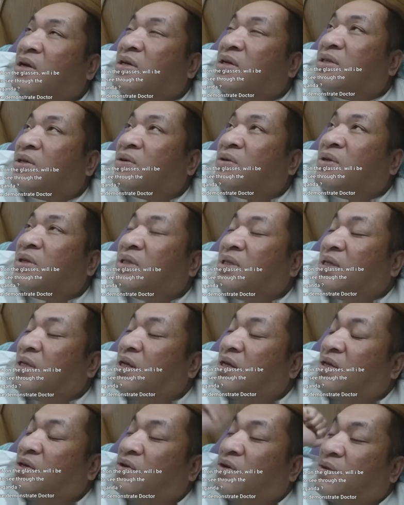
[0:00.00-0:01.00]
So to see the
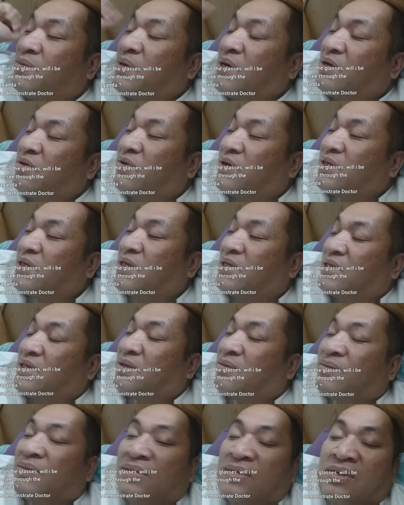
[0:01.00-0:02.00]
unimetric
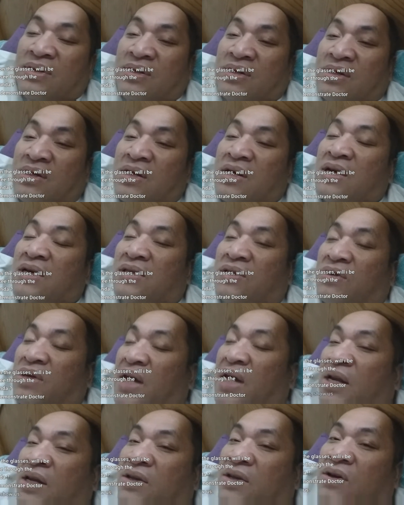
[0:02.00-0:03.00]
system. So
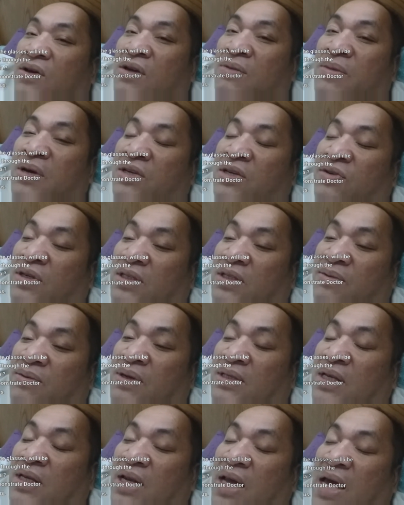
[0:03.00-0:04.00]
yeah, the unimetric system
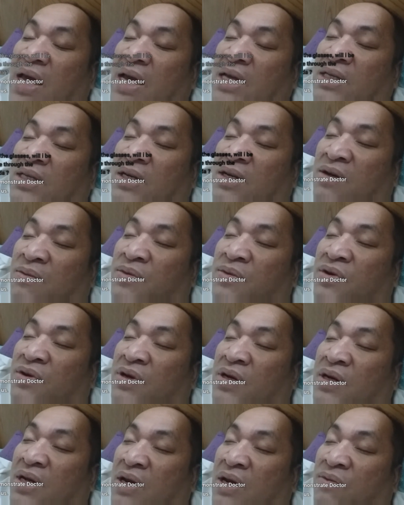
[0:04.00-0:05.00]
is an ancient
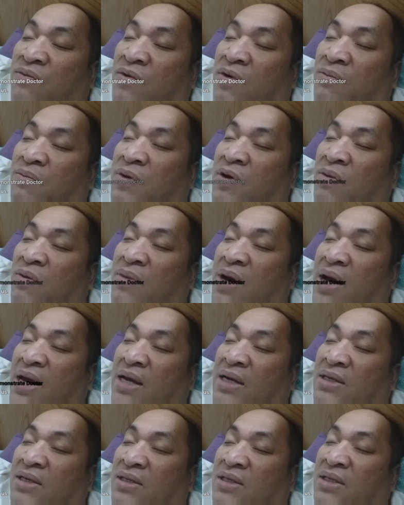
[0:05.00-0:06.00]
computer network built by
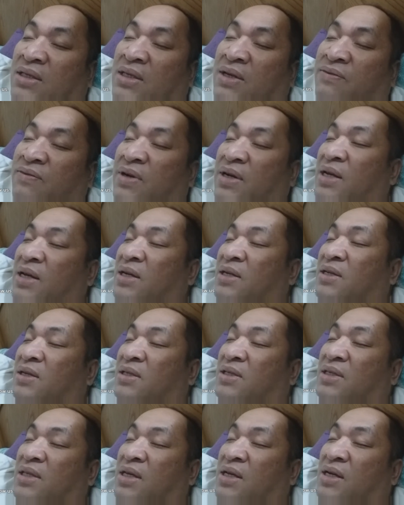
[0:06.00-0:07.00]
different
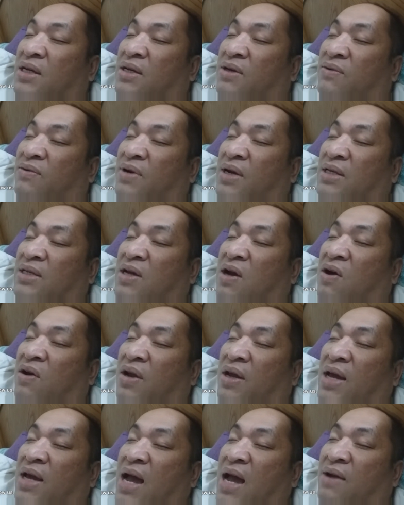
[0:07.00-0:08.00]
interstellar races
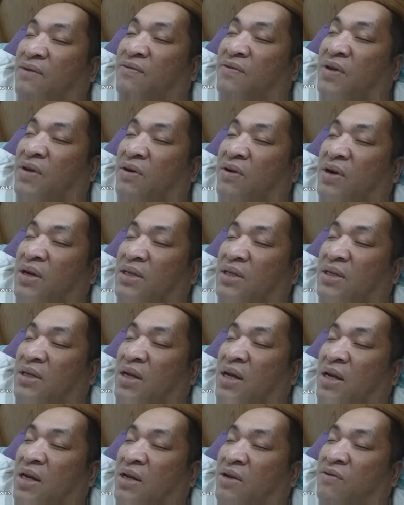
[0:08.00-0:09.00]
called the Galactic
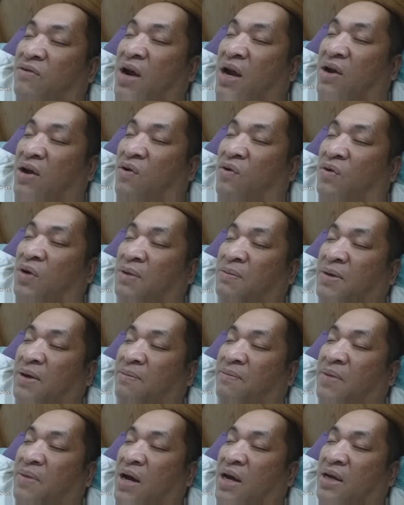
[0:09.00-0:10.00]
Federation and the Draconian
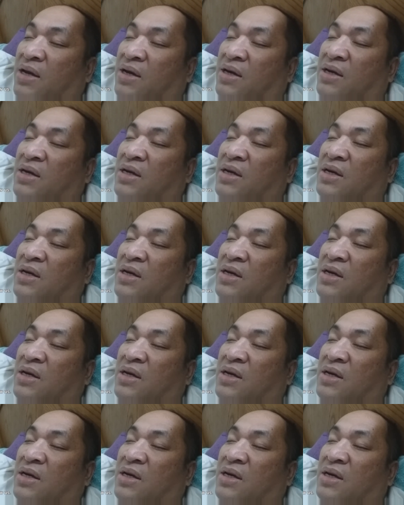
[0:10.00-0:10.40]
Empire.